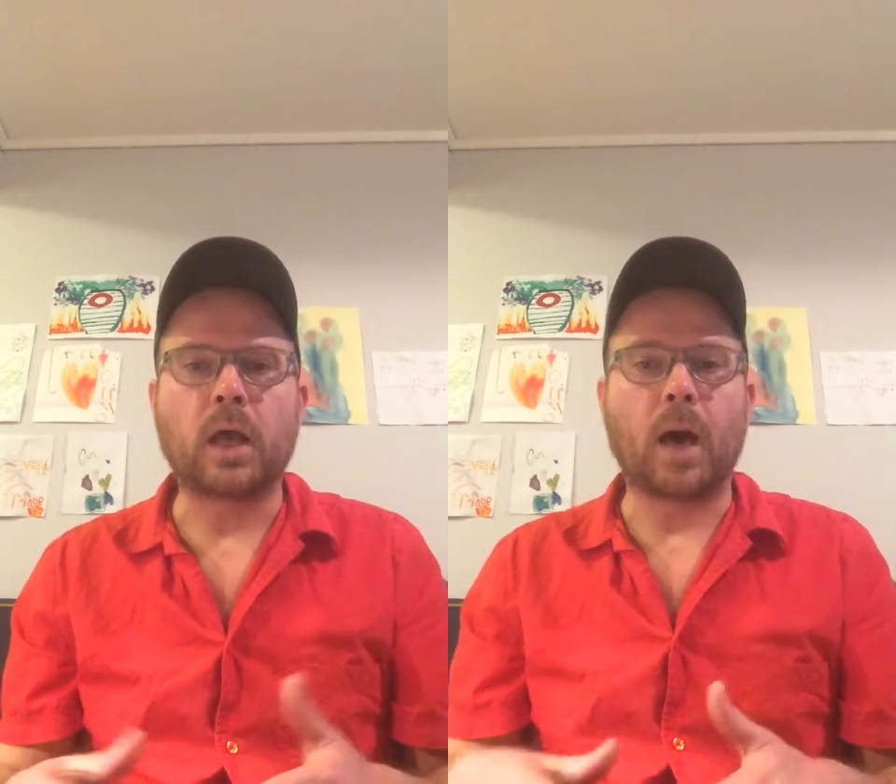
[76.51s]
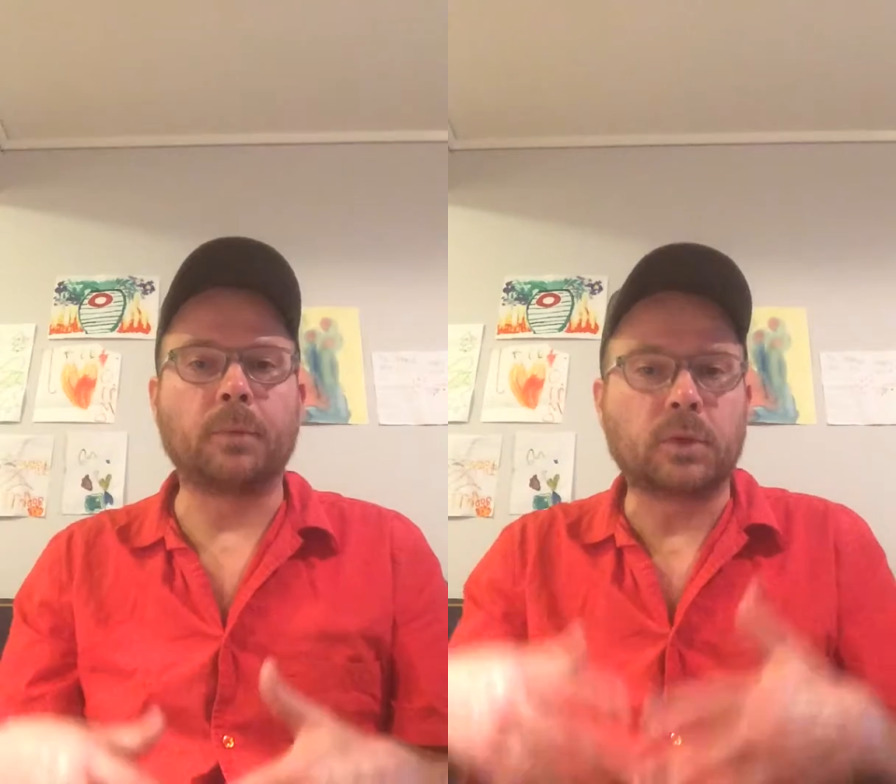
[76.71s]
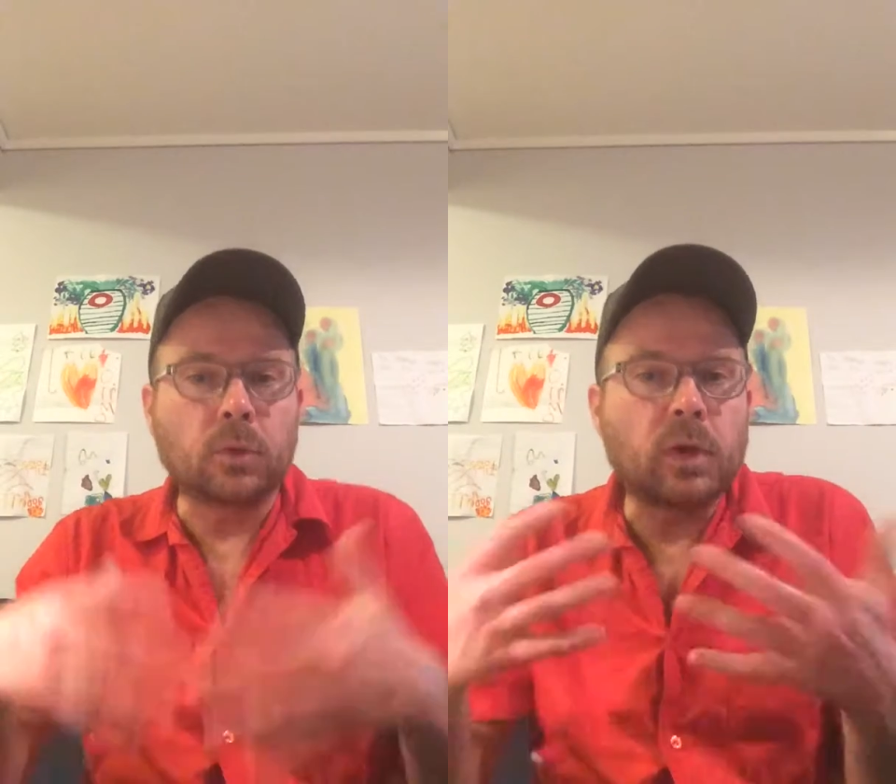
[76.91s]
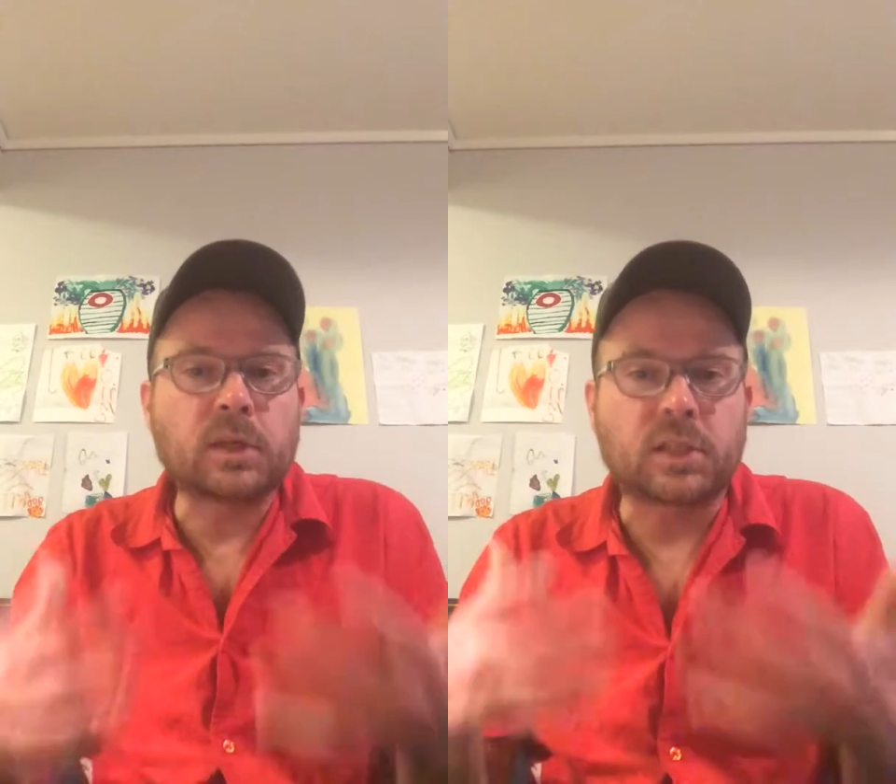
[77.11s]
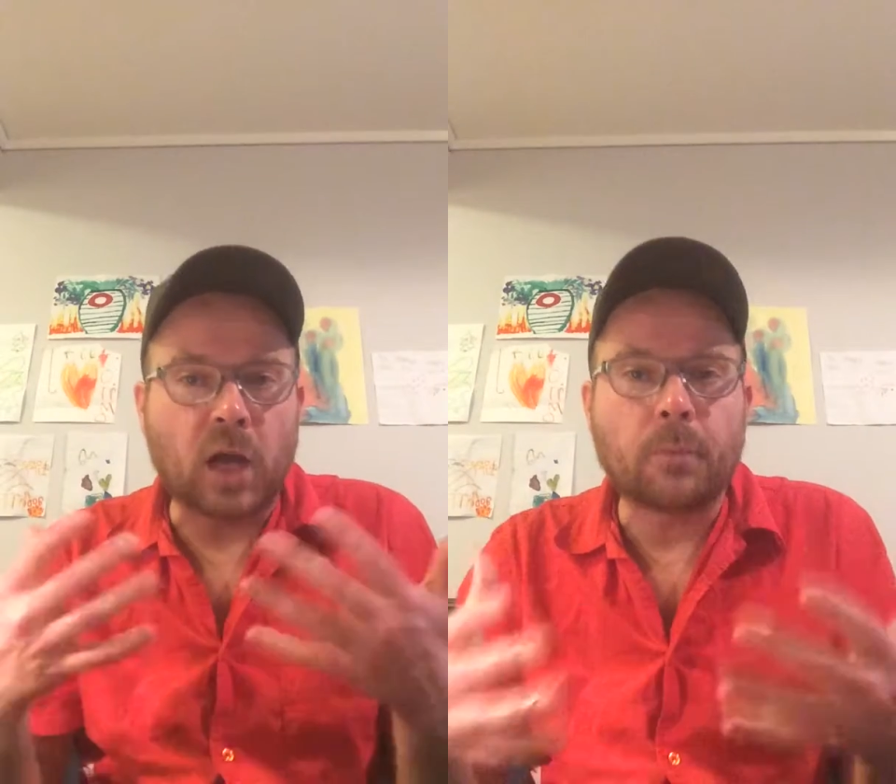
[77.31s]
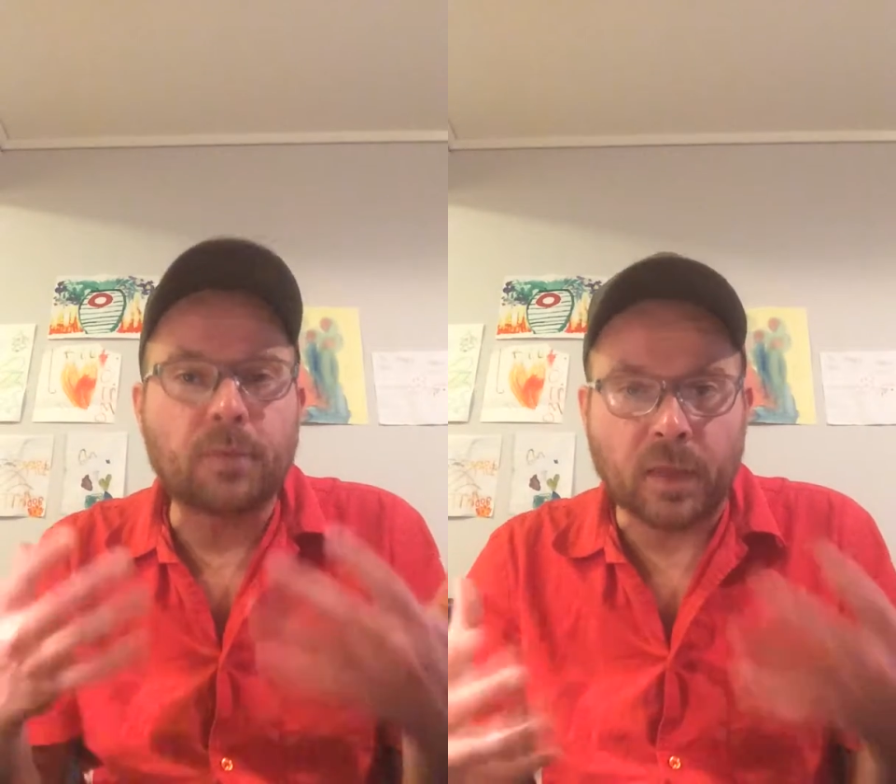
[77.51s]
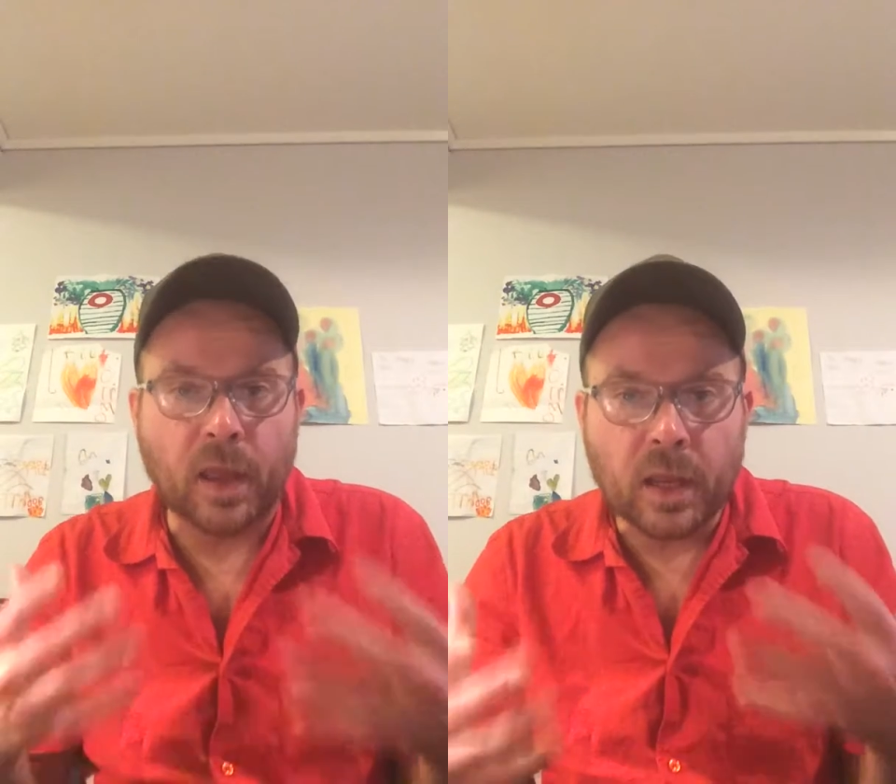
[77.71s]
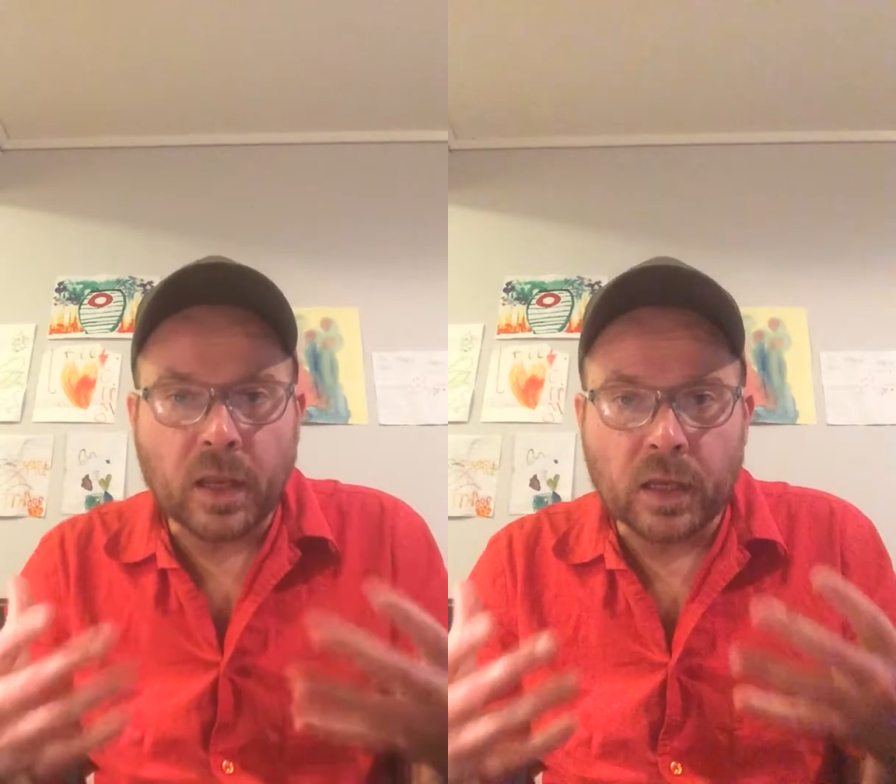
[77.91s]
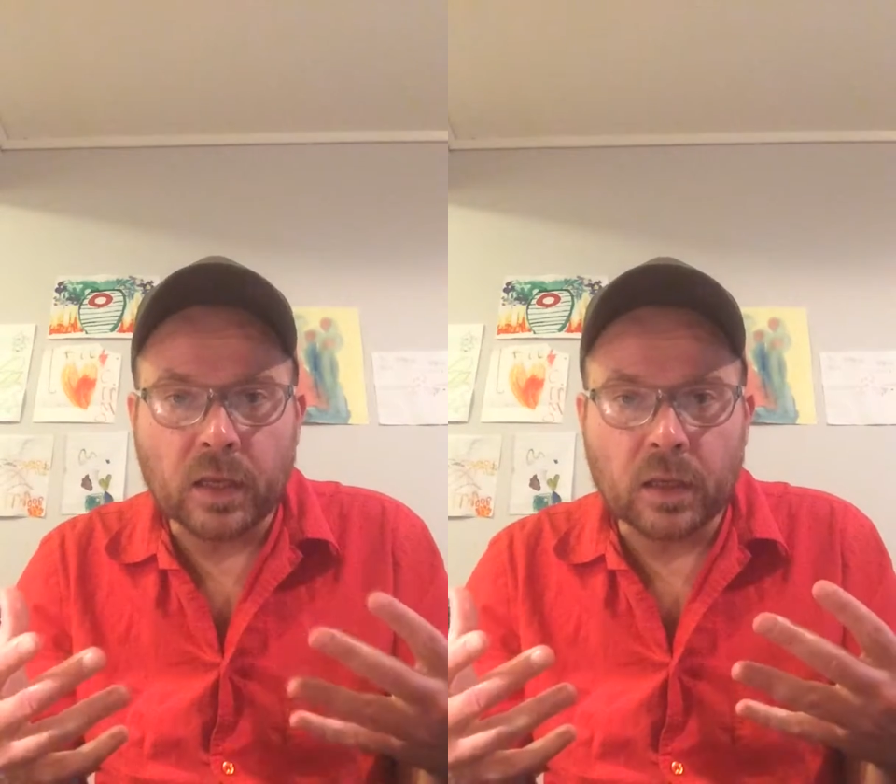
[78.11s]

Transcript: I'm doing something,